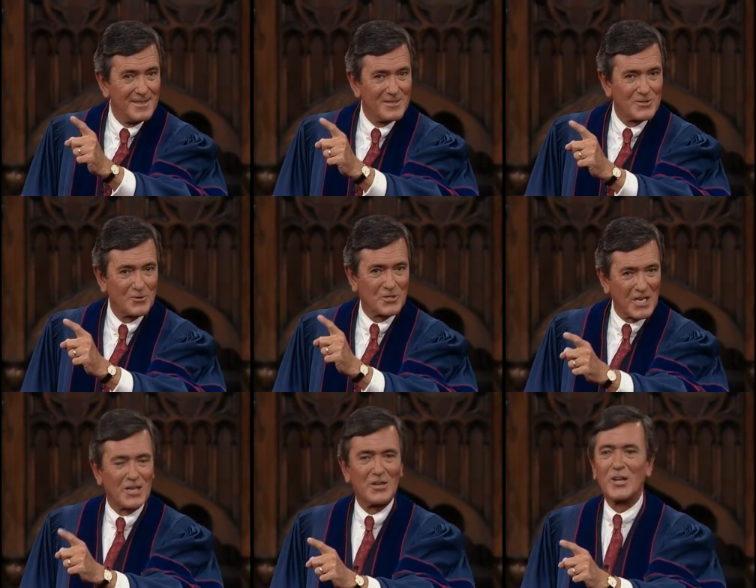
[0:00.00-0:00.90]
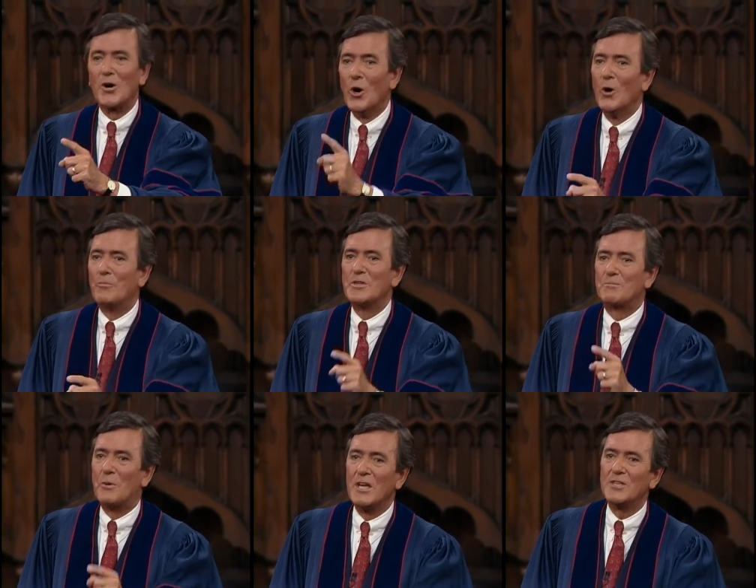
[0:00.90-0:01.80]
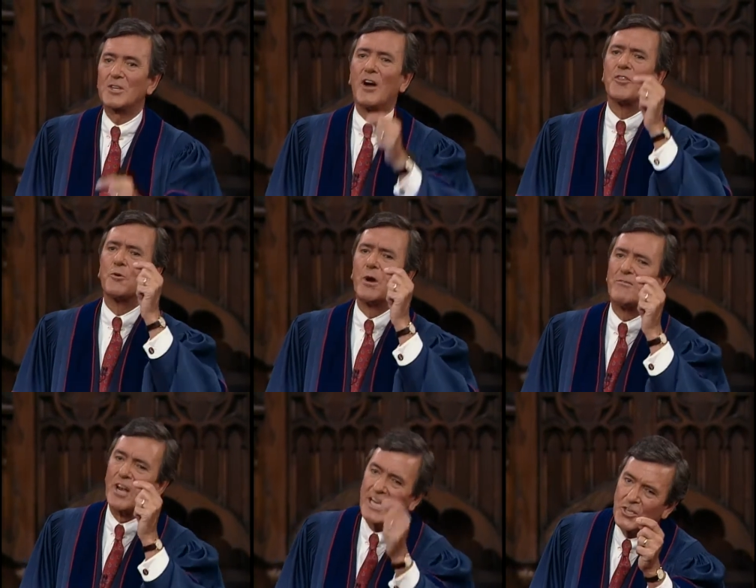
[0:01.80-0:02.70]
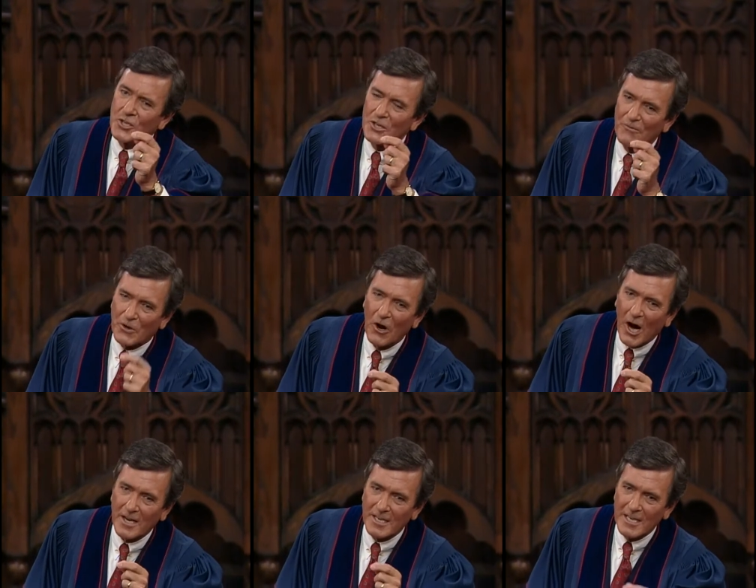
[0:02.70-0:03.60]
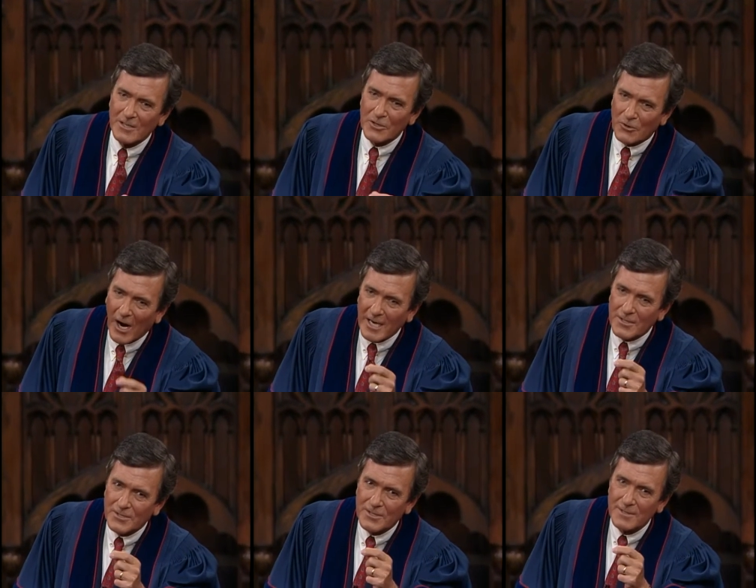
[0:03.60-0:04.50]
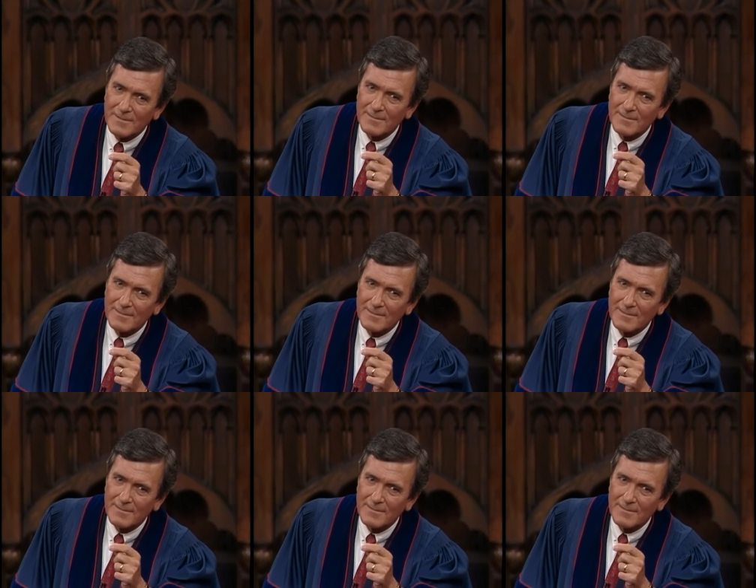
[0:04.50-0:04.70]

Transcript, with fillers: So, secondly, hope is based on the revelation of God in Christ.